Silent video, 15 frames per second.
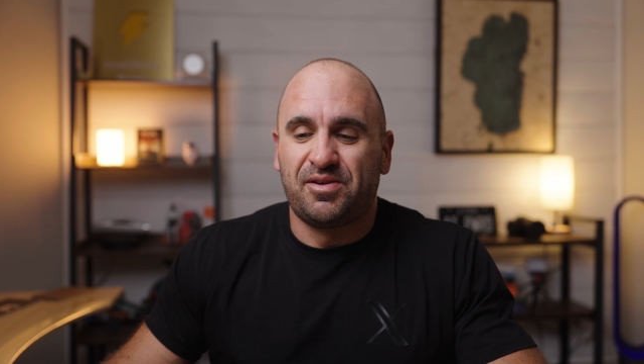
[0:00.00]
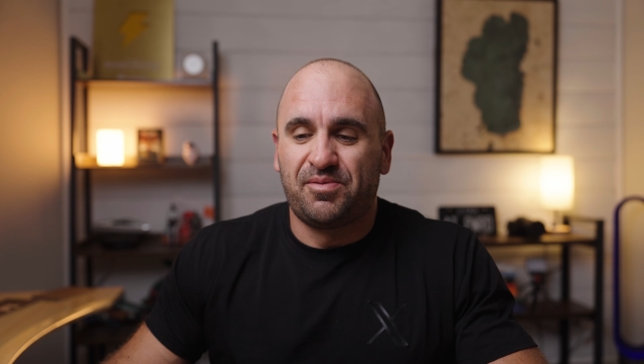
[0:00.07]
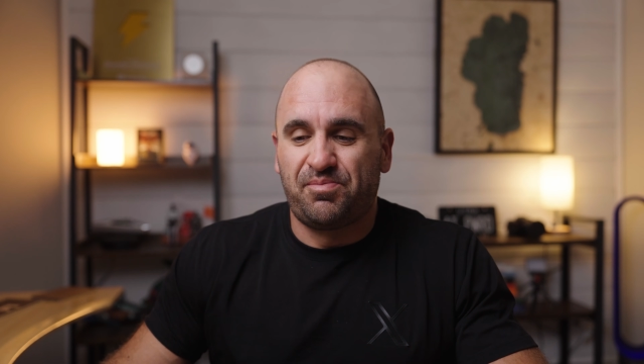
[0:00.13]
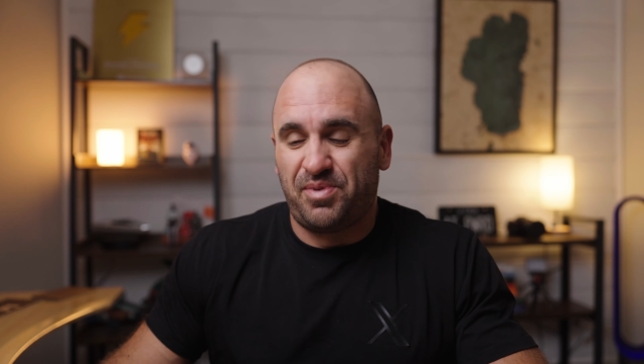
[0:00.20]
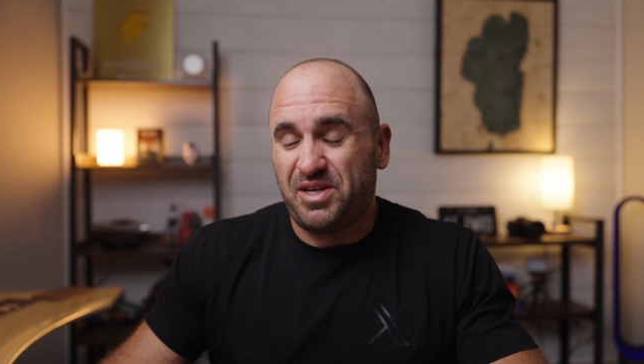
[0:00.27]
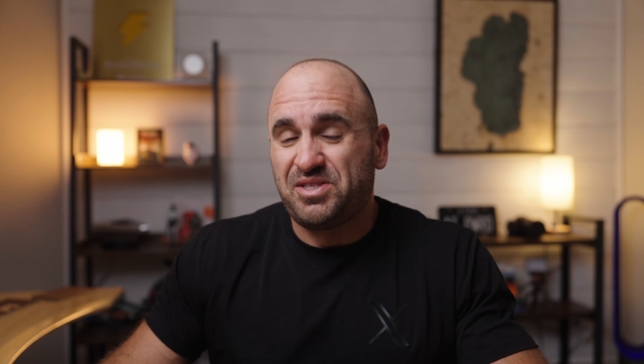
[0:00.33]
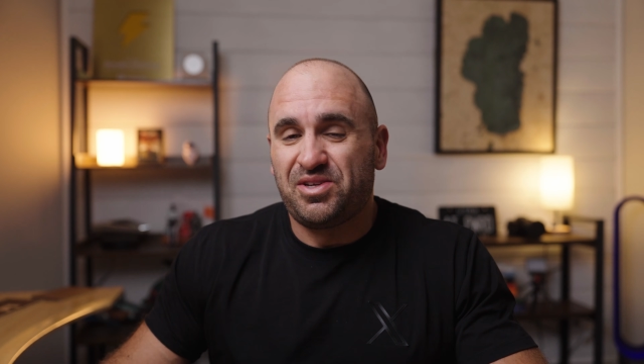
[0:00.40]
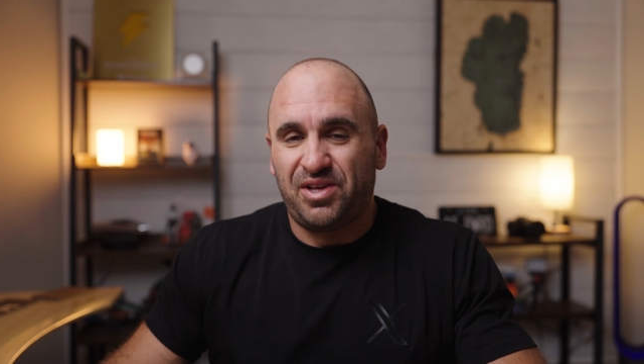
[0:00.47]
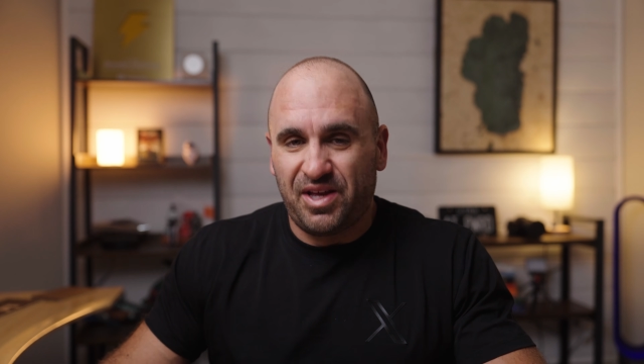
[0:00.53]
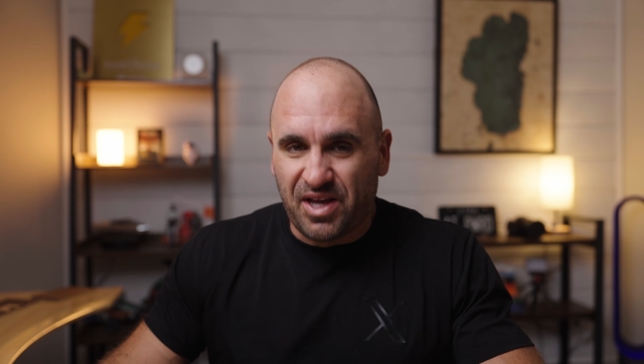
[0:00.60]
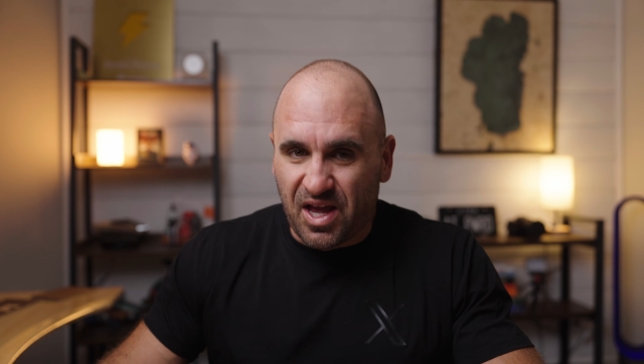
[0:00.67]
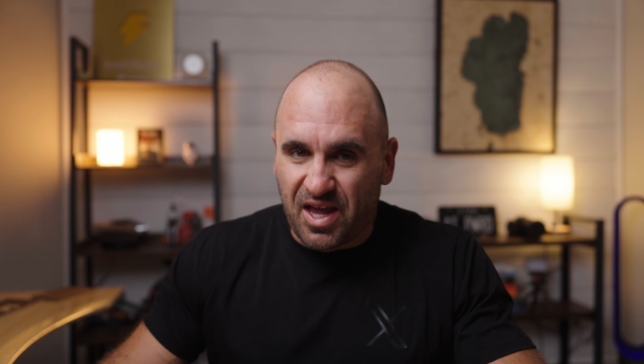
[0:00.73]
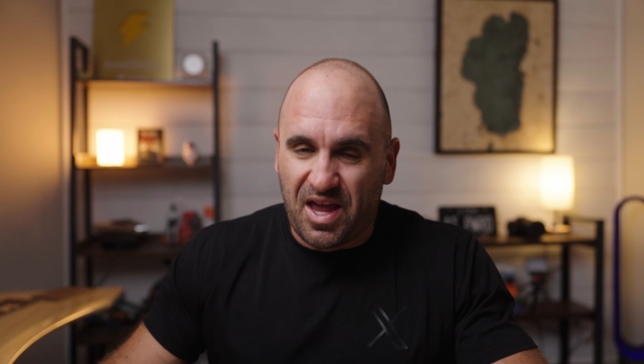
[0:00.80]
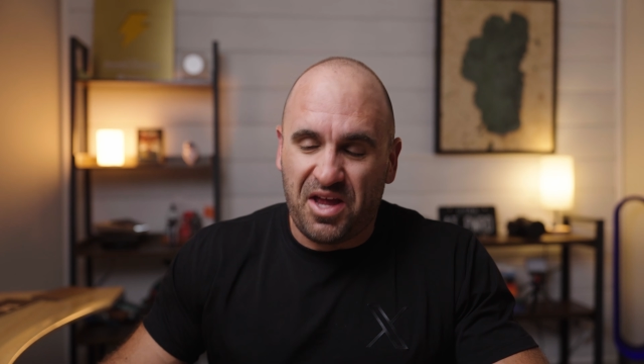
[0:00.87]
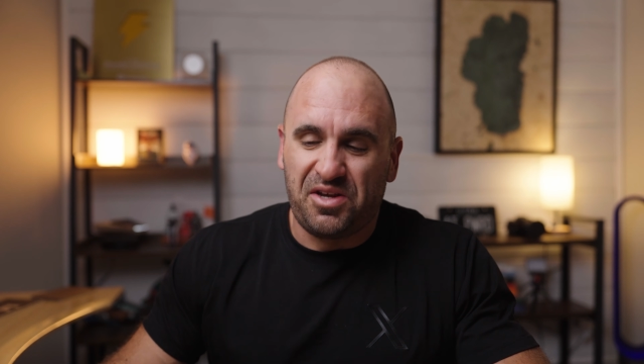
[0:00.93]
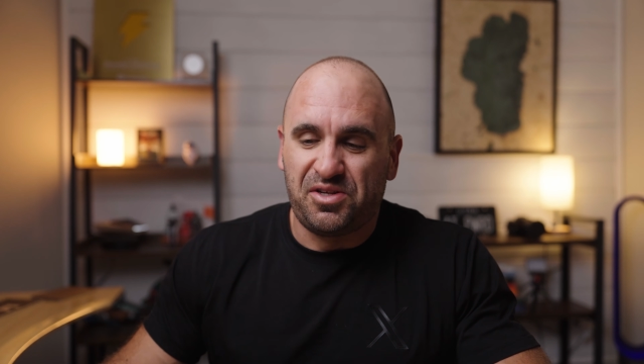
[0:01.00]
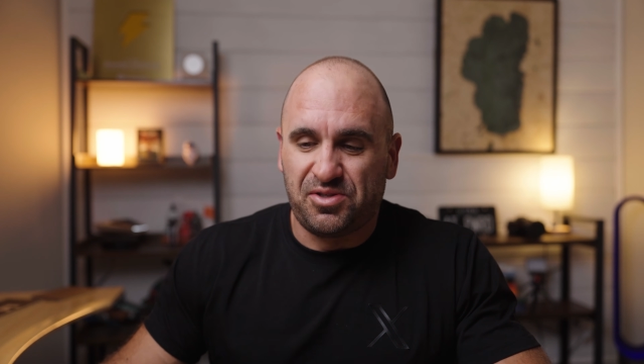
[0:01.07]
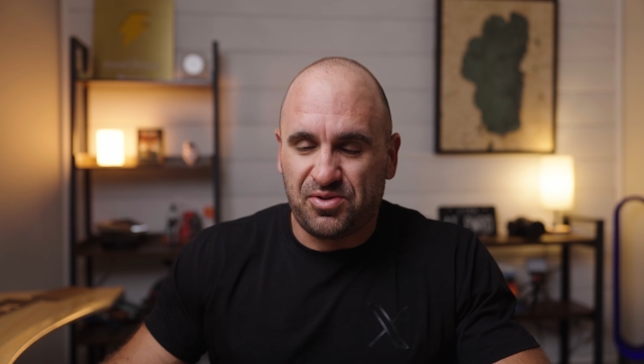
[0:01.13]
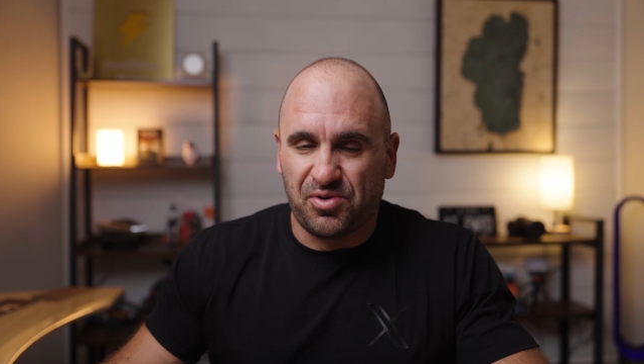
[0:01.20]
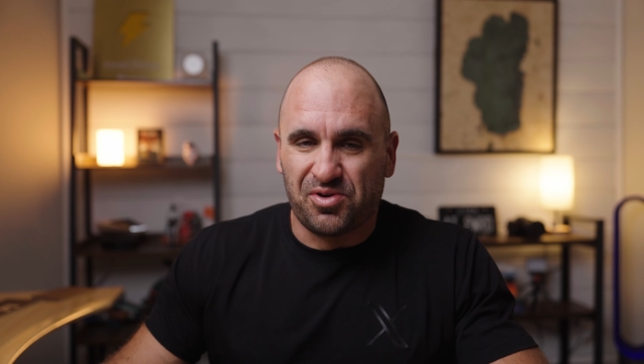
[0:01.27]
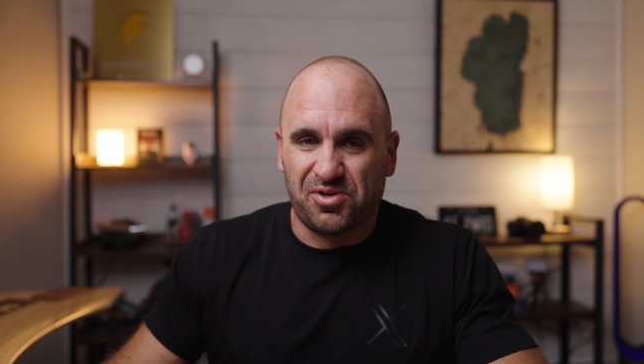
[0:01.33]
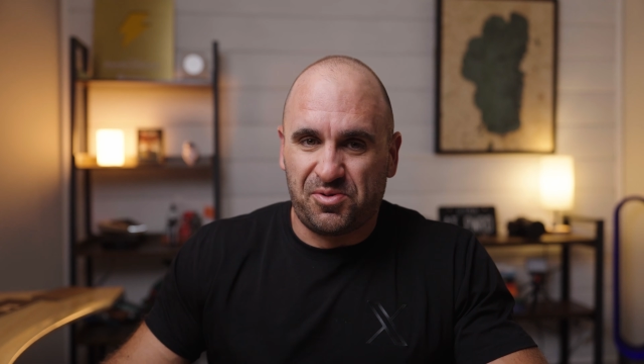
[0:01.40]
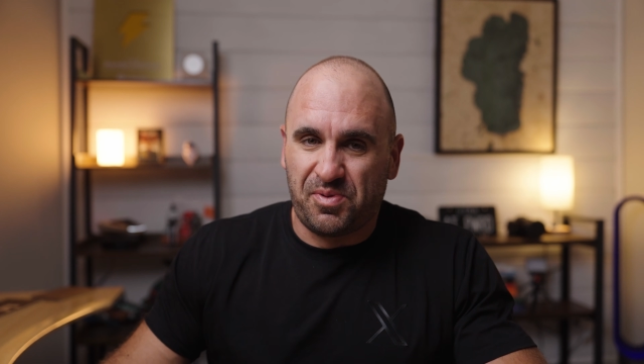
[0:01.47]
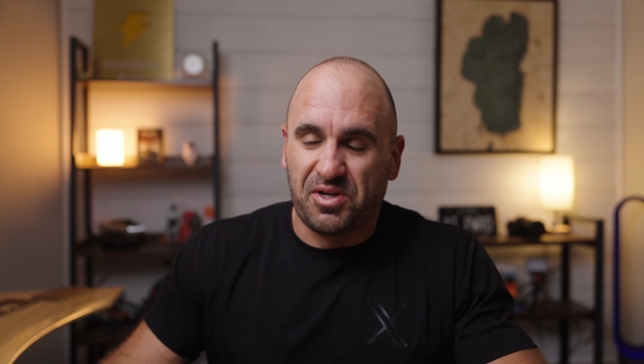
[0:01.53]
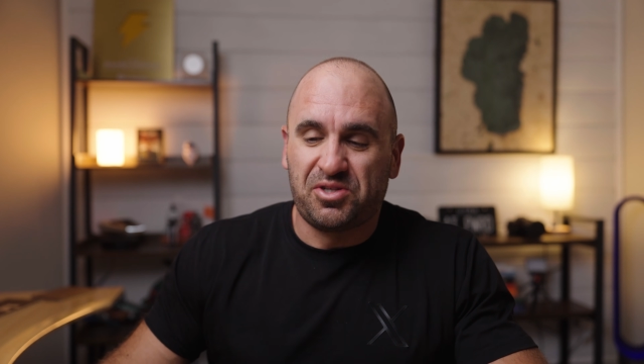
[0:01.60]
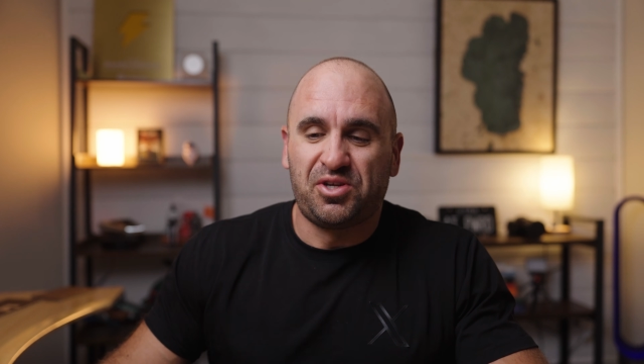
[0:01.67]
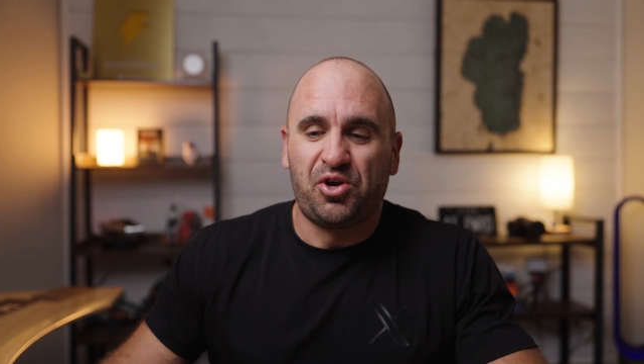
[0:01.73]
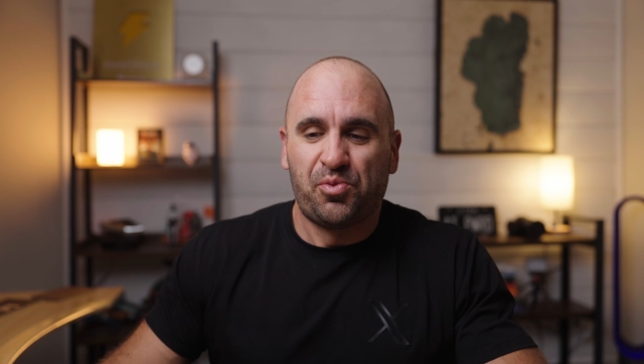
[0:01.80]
basically like a candy store, especially